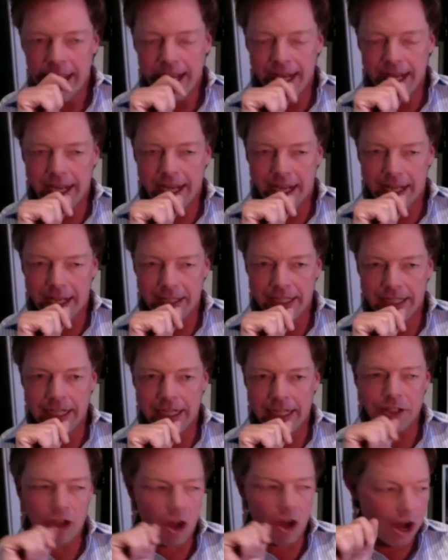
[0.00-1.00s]
And he
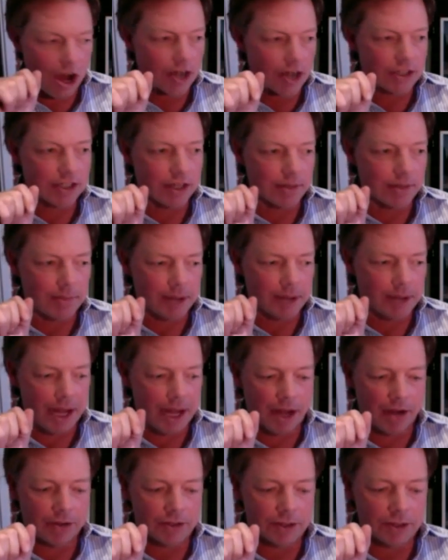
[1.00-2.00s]
talked
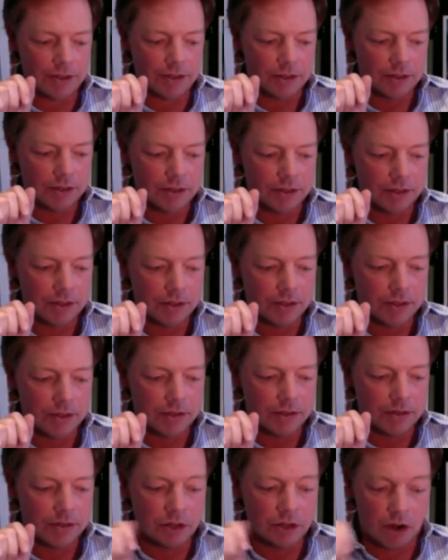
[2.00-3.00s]
about
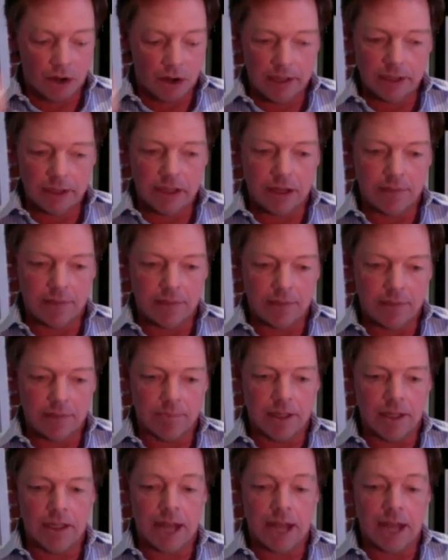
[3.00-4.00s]
starting the
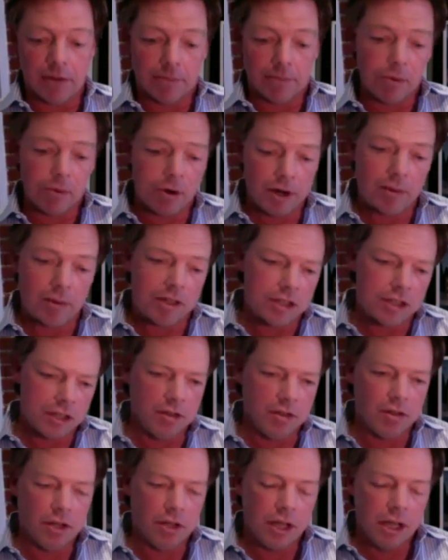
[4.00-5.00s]
company and how important it was.
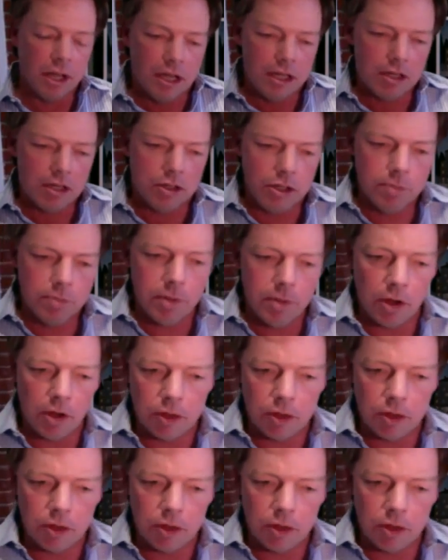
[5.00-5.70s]
And you, you know, you Soft,